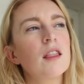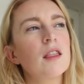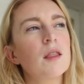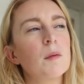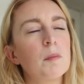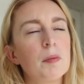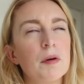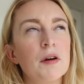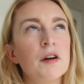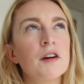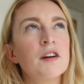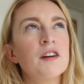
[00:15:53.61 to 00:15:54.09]
The
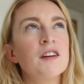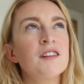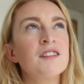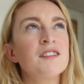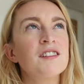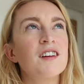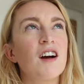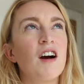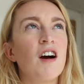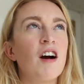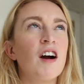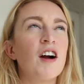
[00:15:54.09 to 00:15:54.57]

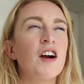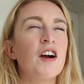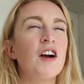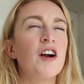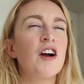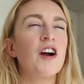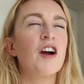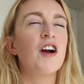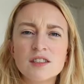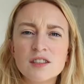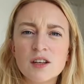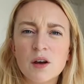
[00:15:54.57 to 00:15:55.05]
burgers
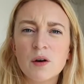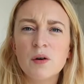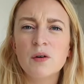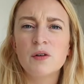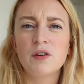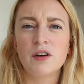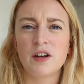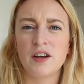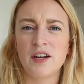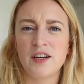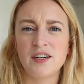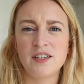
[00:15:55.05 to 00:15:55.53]
are so
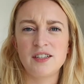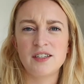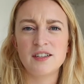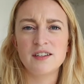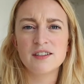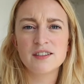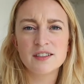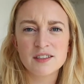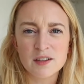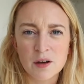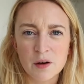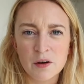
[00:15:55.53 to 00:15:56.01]
good.
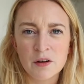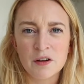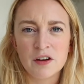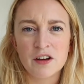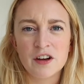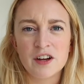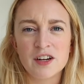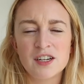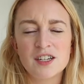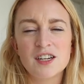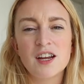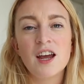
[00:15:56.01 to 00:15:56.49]
So
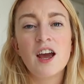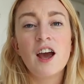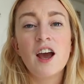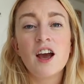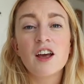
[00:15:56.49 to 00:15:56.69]
good.